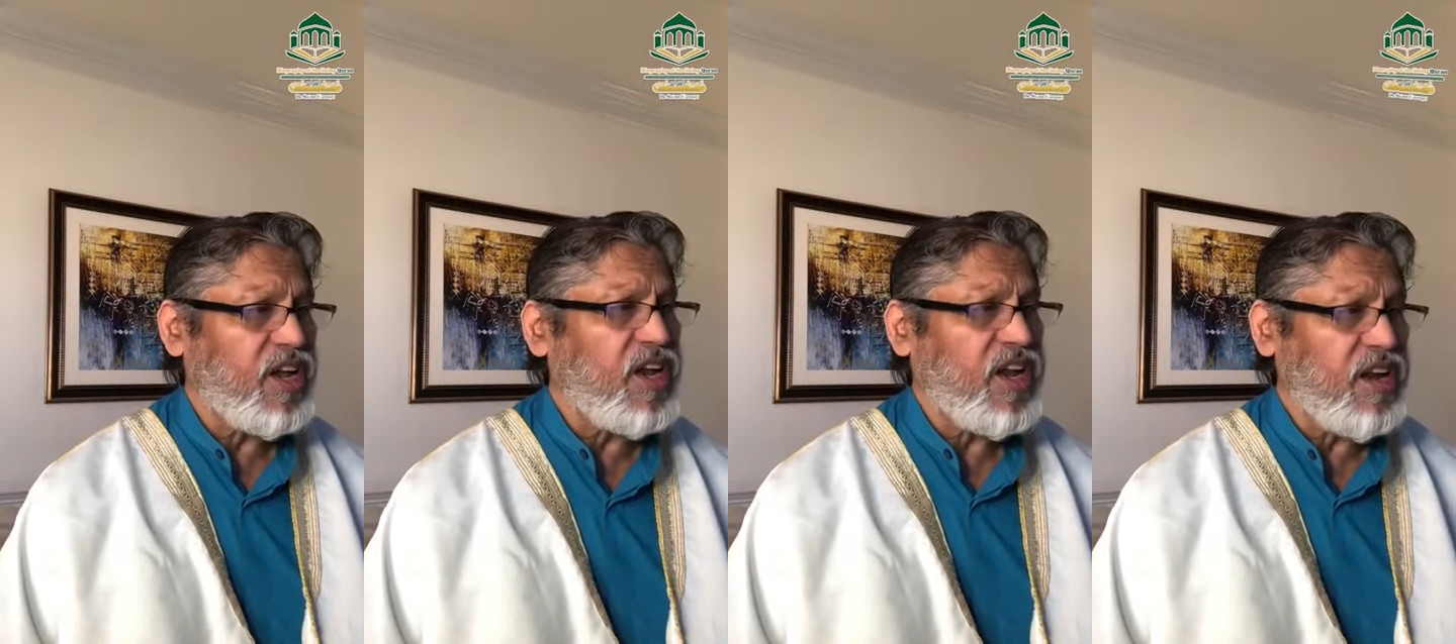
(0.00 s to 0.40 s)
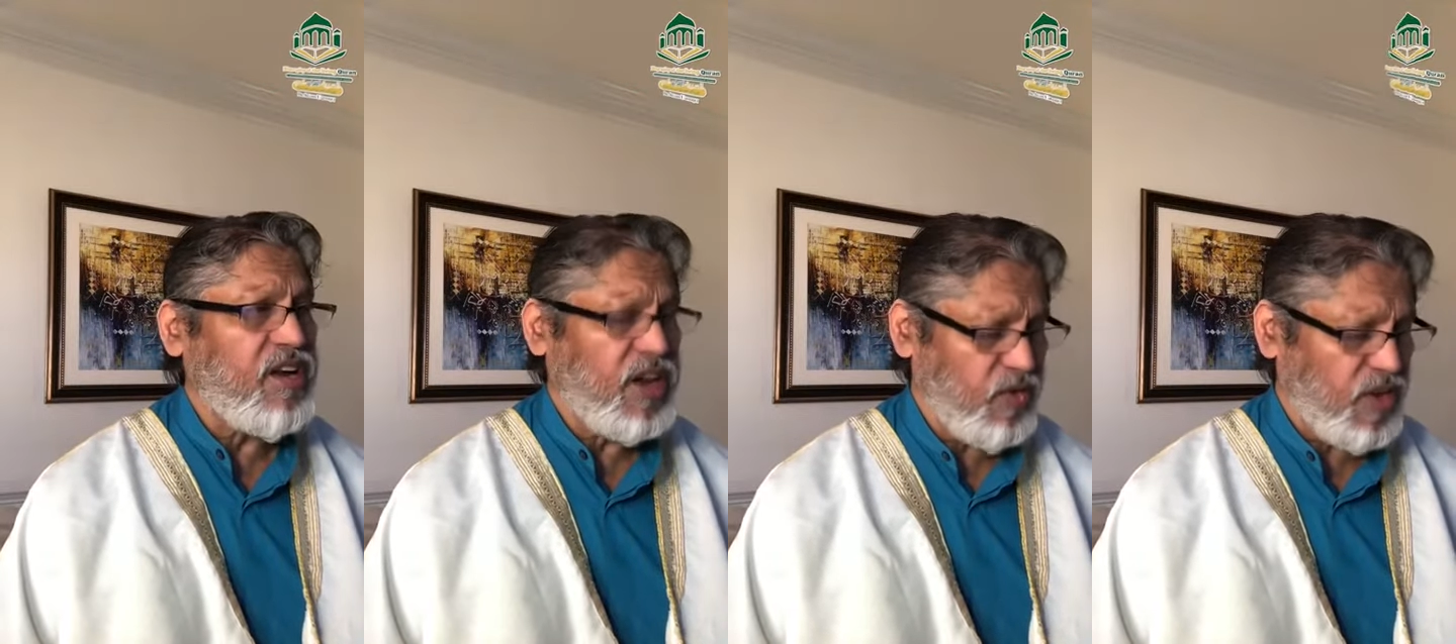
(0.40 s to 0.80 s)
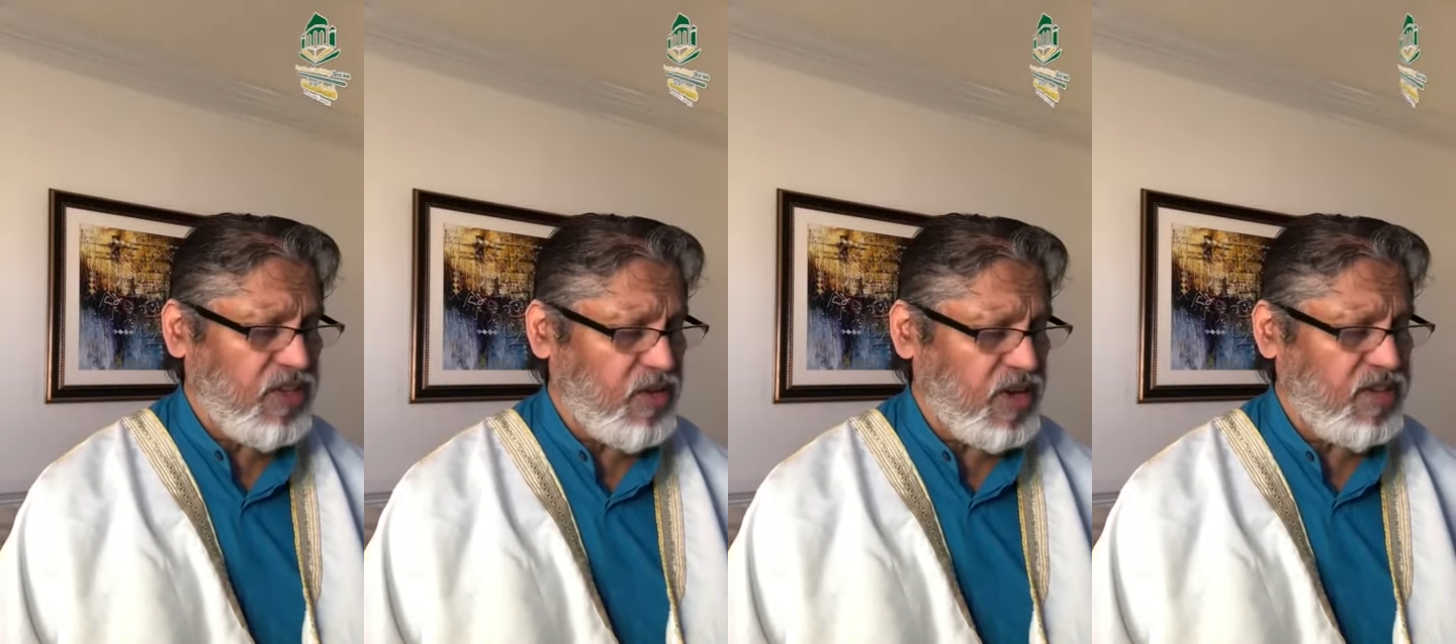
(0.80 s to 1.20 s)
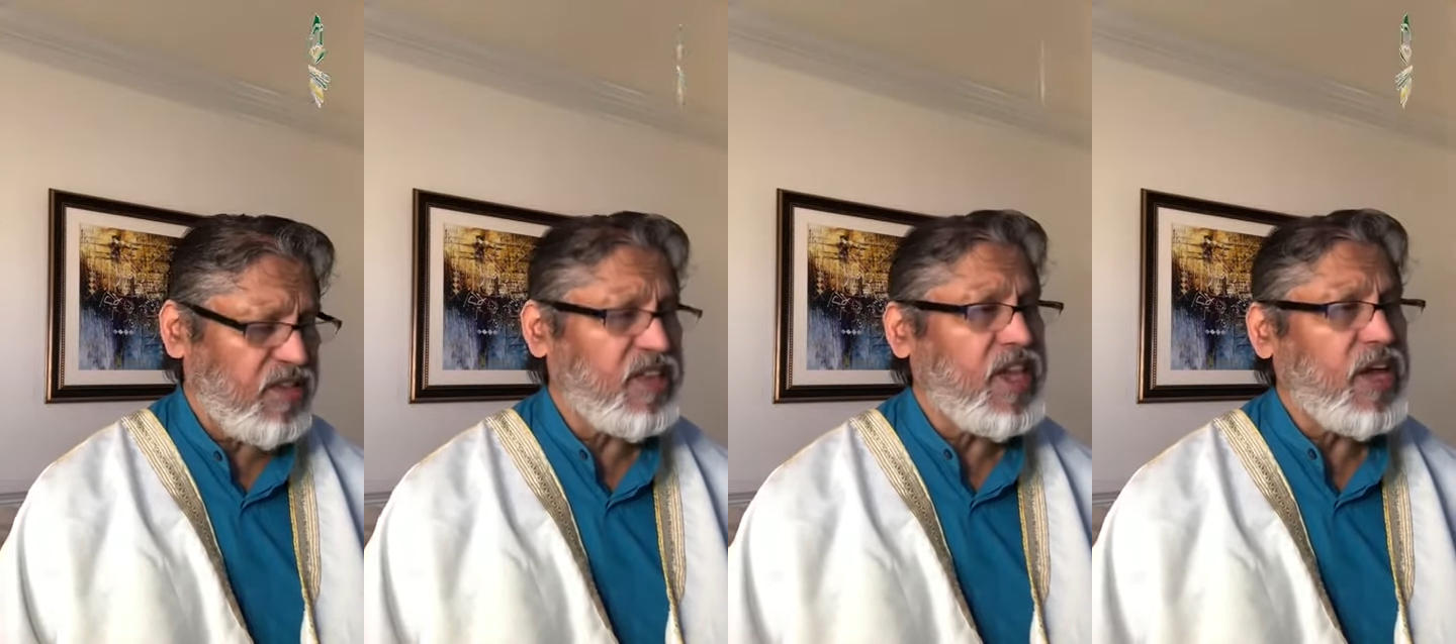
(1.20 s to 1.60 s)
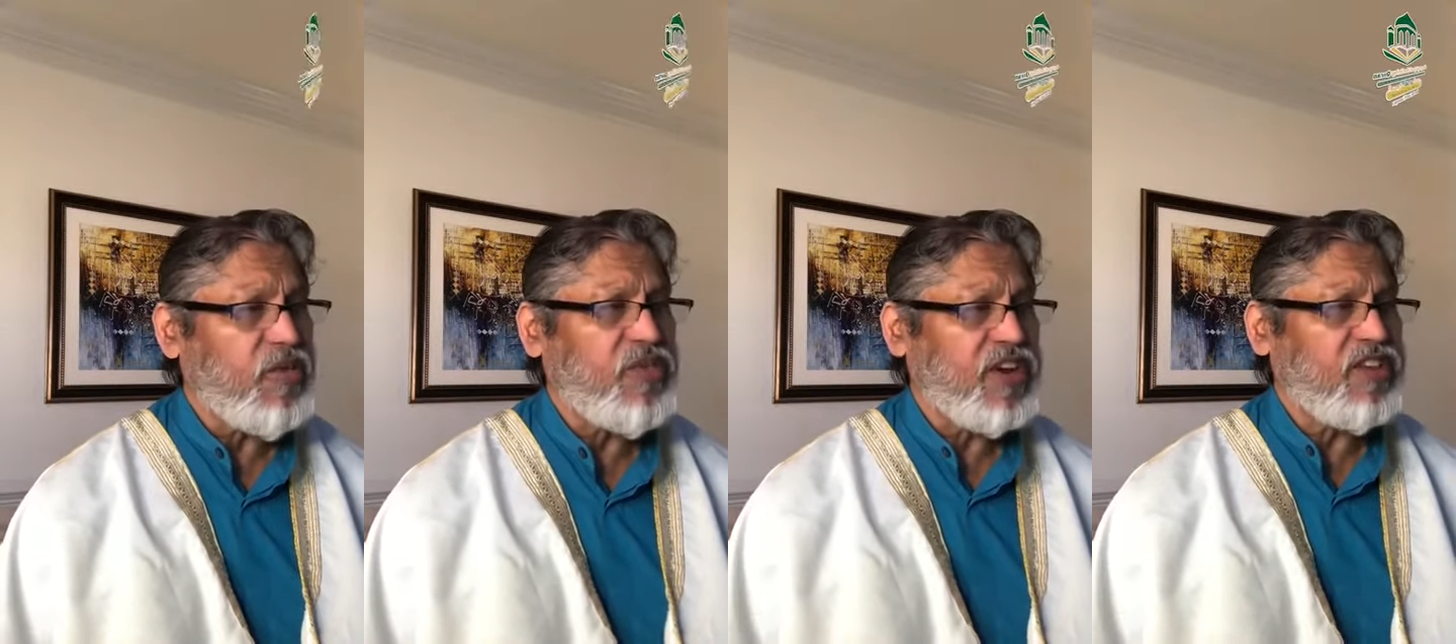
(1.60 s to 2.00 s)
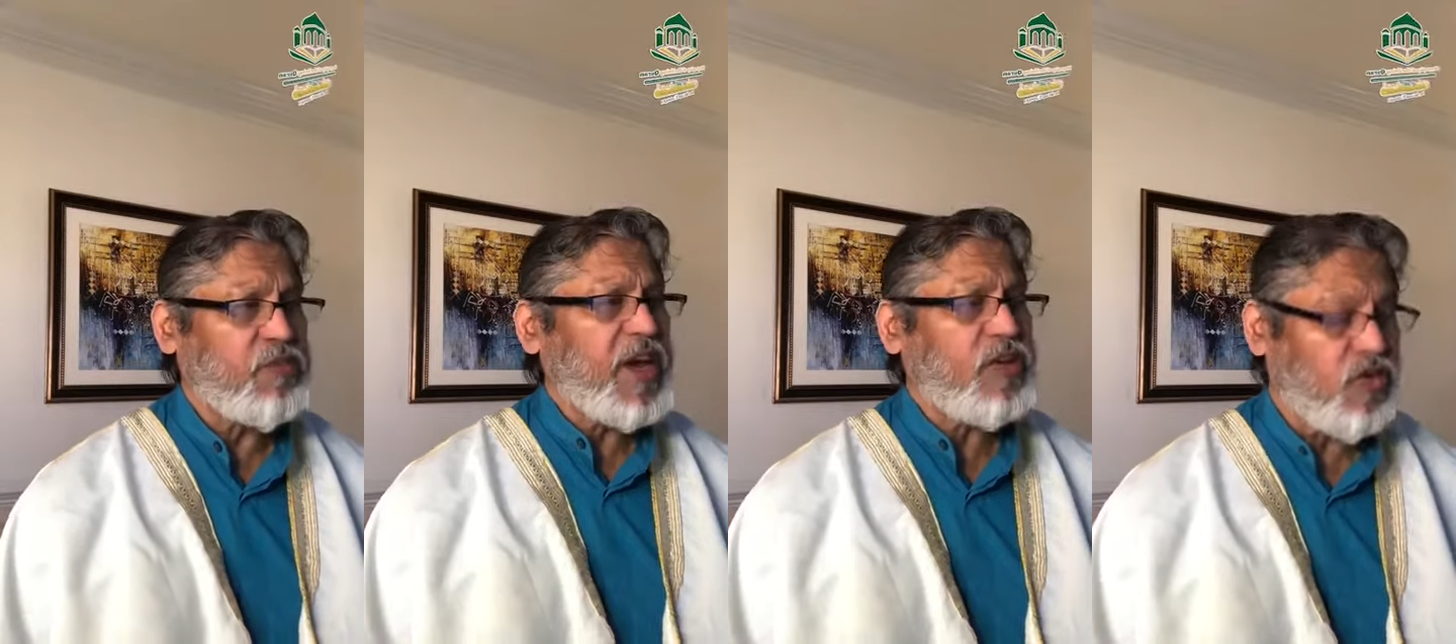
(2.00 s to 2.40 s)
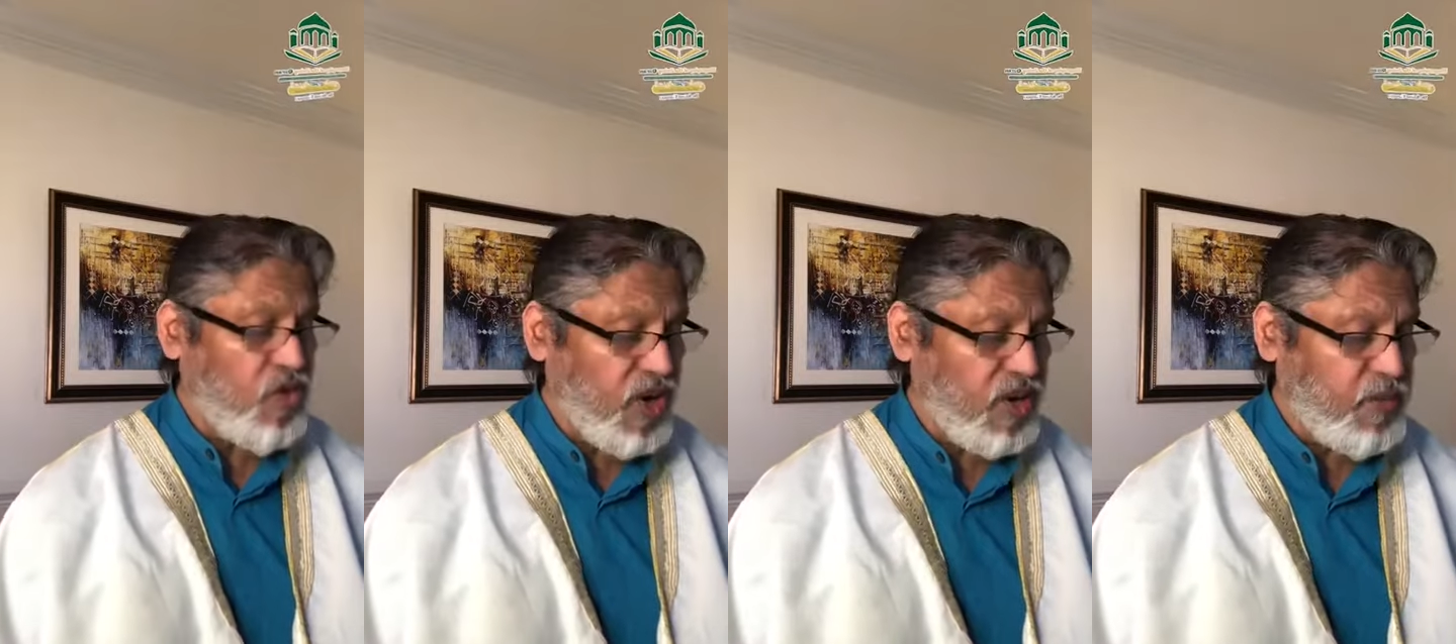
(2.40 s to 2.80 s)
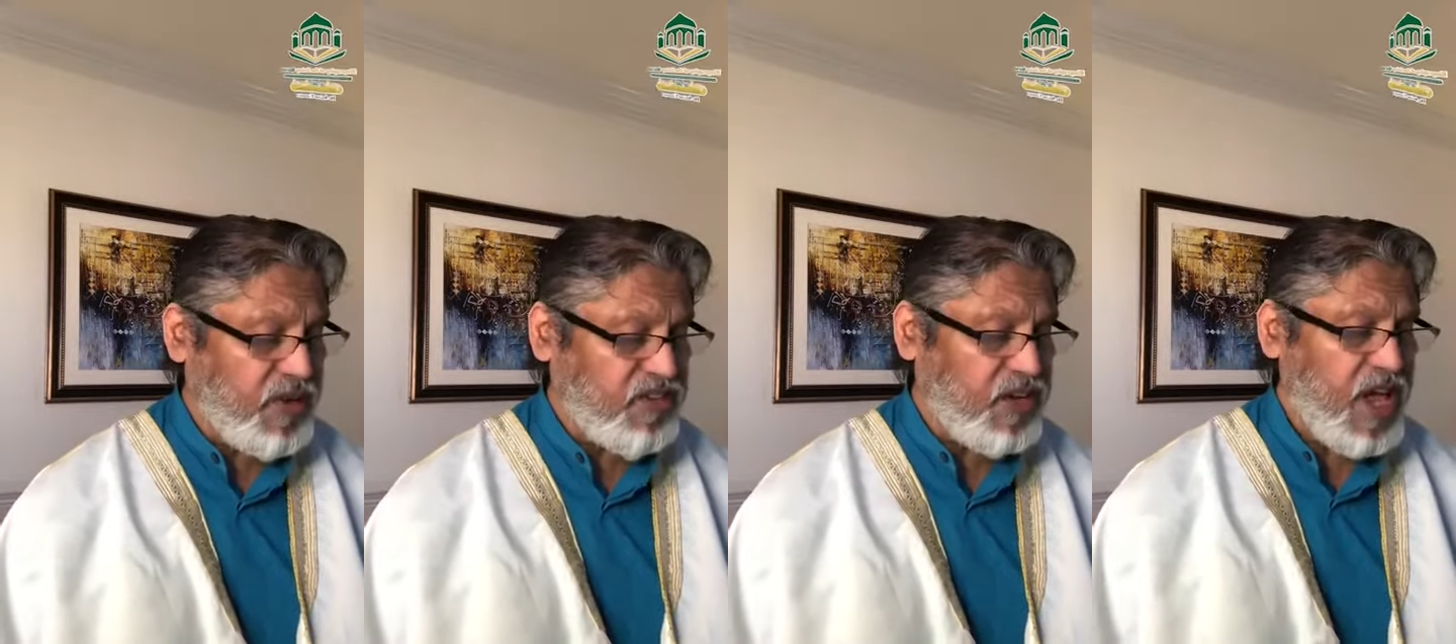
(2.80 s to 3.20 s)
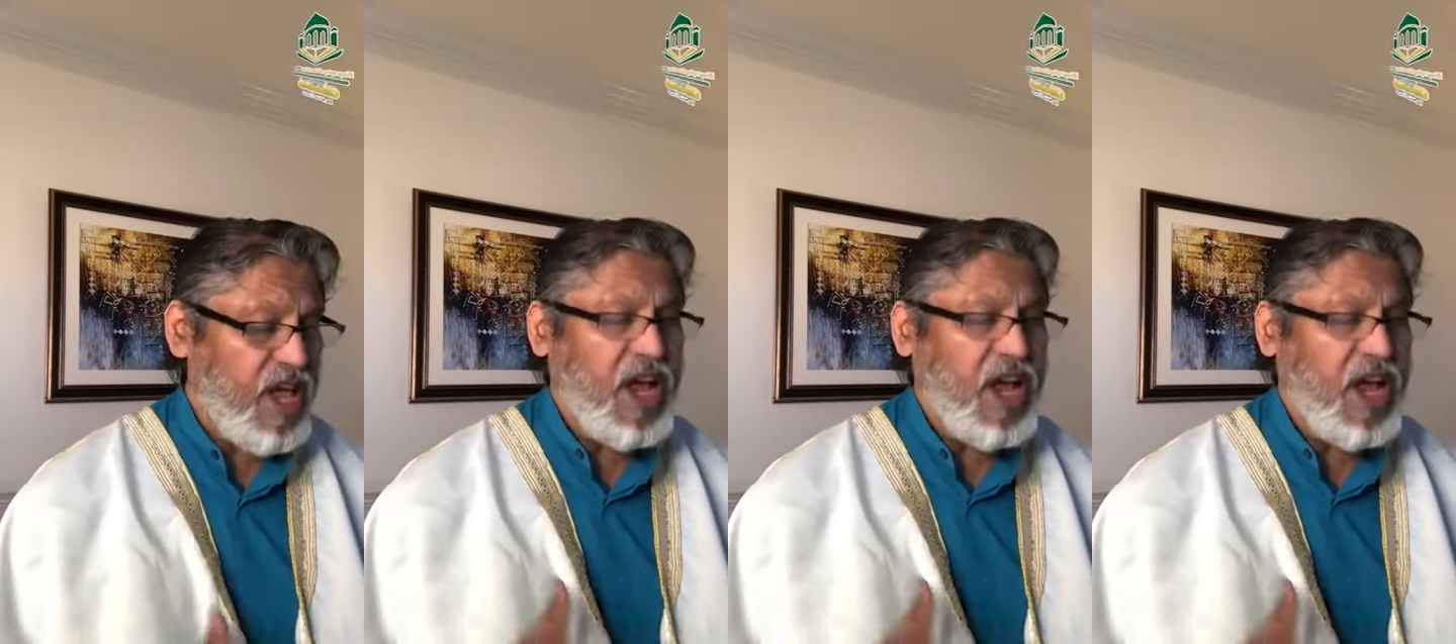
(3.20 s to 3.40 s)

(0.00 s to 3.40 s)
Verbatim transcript: is the thing of respect to call a person